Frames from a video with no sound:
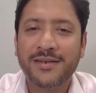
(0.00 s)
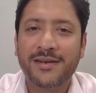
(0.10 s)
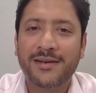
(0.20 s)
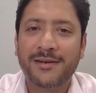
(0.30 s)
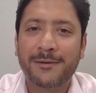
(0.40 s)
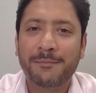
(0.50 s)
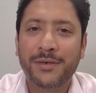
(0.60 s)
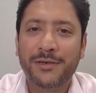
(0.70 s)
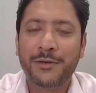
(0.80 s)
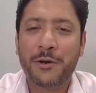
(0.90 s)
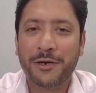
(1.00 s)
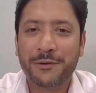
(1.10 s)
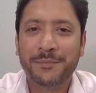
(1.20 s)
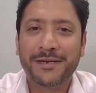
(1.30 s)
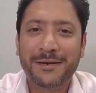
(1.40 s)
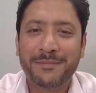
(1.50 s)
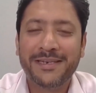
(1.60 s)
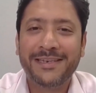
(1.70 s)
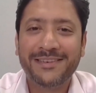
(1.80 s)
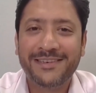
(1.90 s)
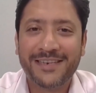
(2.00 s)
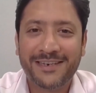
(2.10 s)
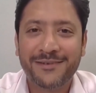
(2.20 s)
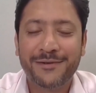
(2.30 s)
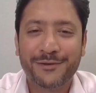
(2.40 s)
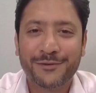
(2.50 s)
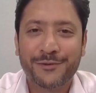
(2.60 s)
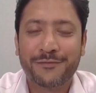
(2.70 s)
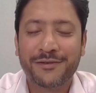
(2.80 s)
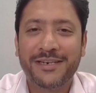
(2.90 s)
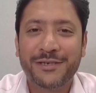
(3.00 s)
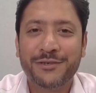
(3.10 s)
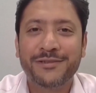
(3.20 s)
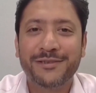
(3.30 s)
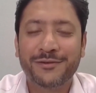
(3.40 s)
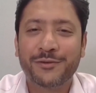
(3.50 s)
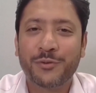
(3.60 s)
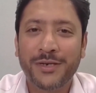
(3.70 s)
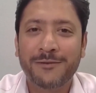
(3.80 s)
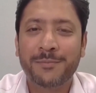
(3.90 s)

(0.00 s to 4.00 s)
Bitcoin to become legal tender in a sovereign nation this quick,